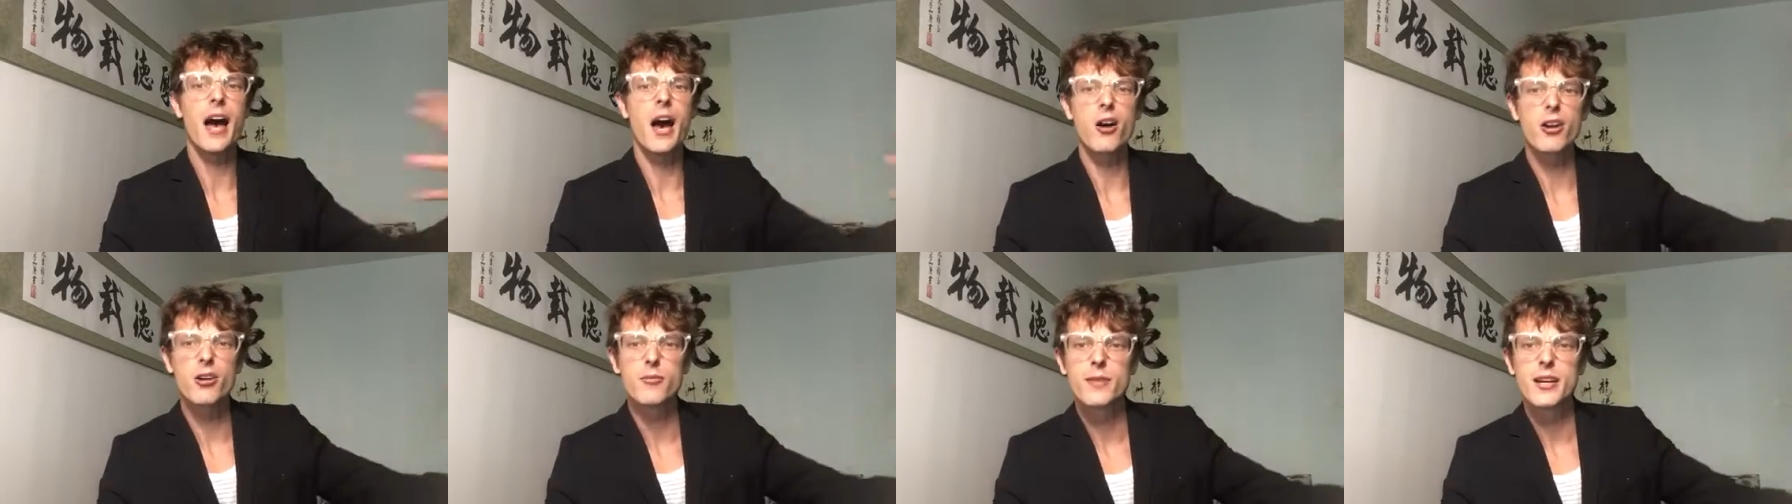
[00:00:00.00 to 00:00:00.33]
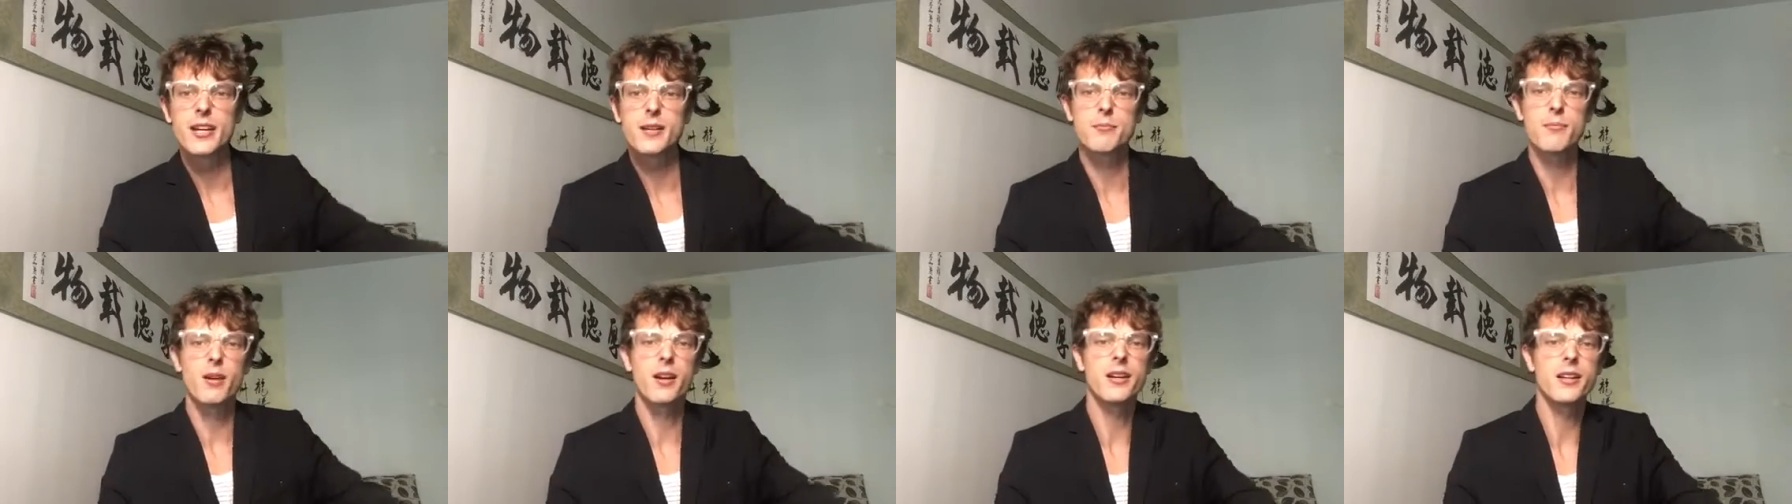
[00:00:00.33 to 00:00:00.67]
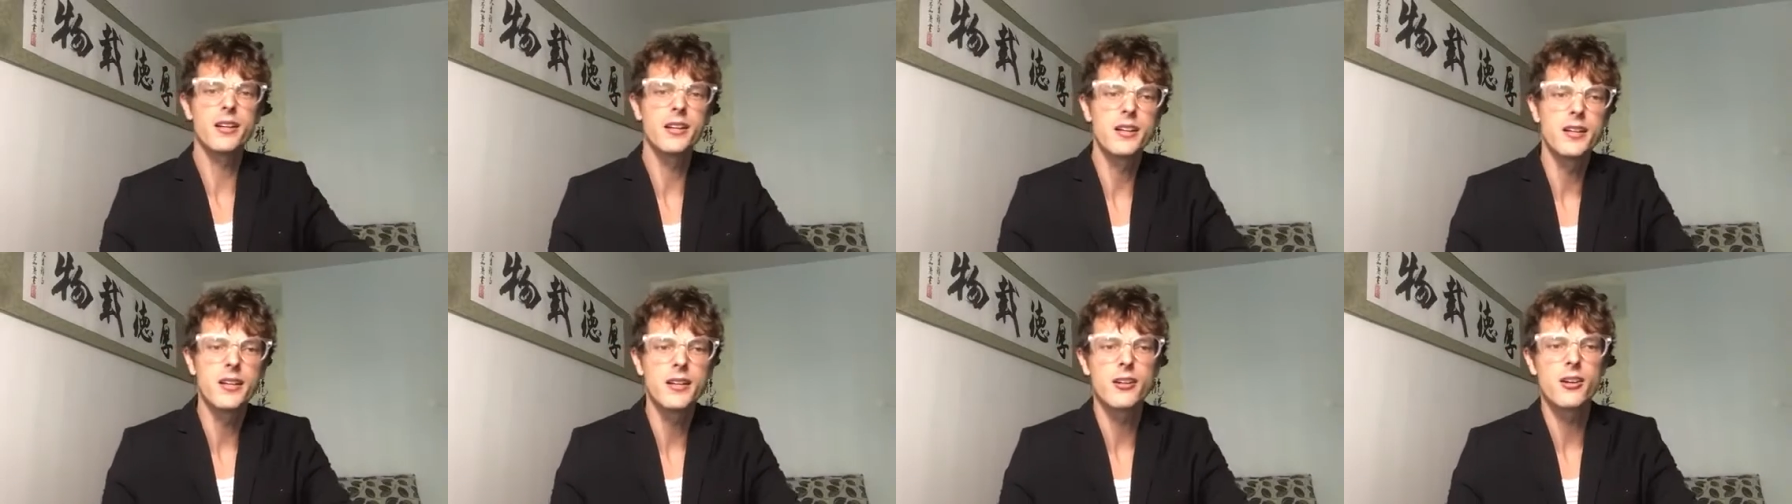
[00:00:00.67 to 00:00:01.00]
how to make
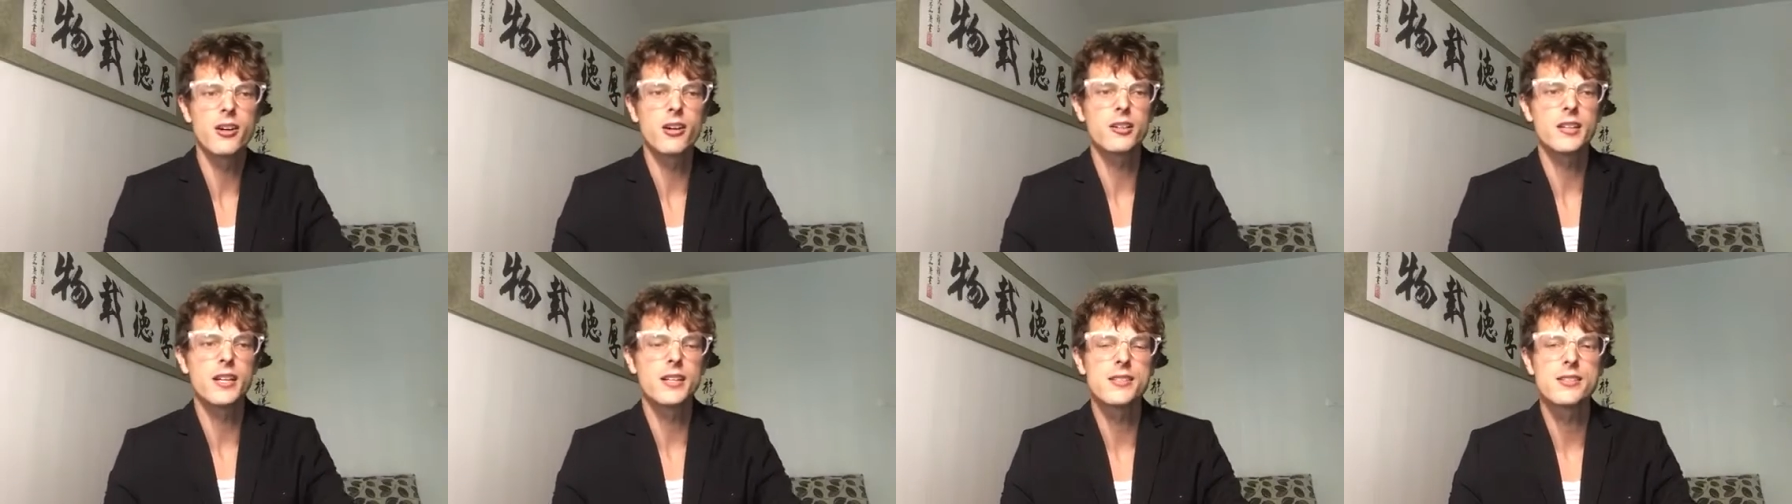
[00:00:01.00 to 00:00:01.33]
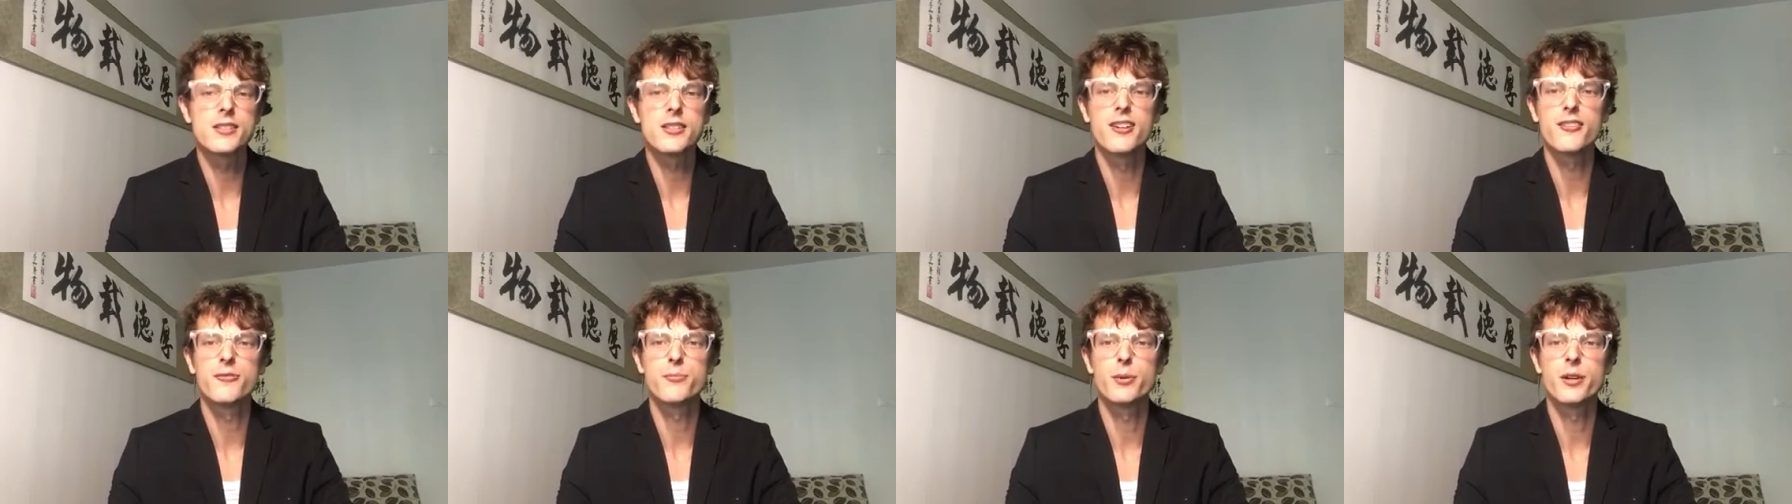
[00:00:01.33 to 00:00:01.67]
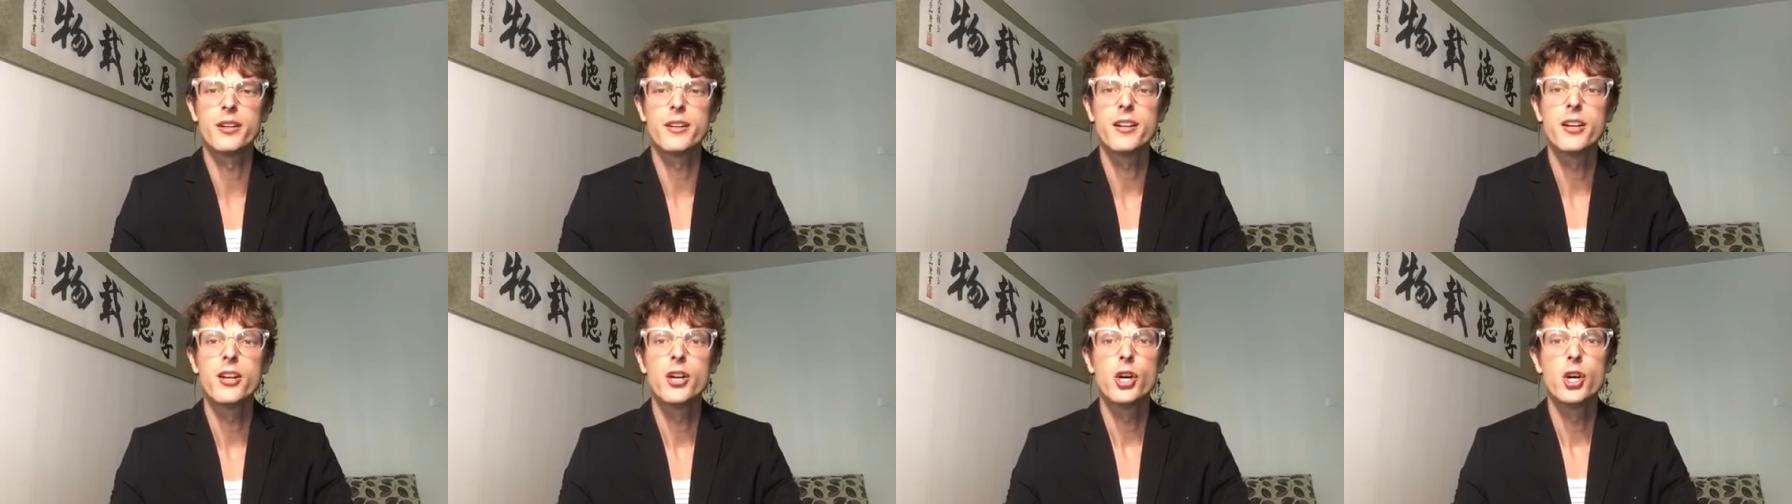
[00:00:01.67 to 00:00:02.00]
money and all that stuff,
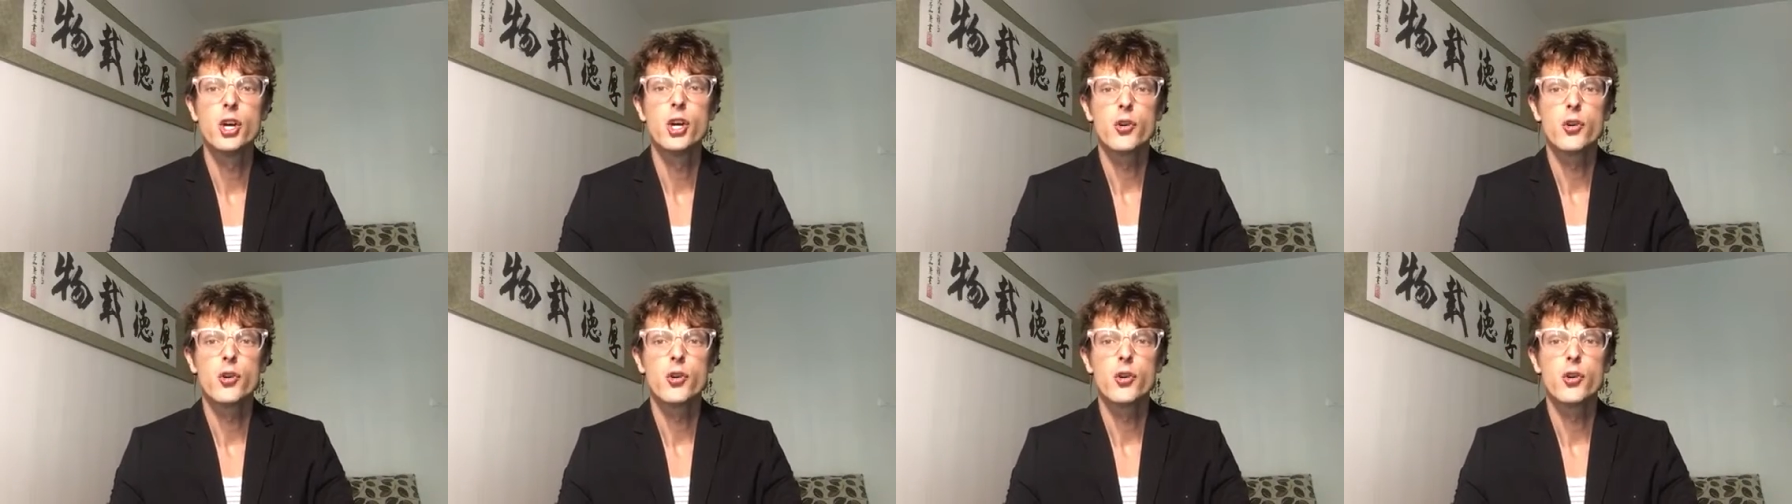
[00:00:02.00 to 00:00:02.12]
but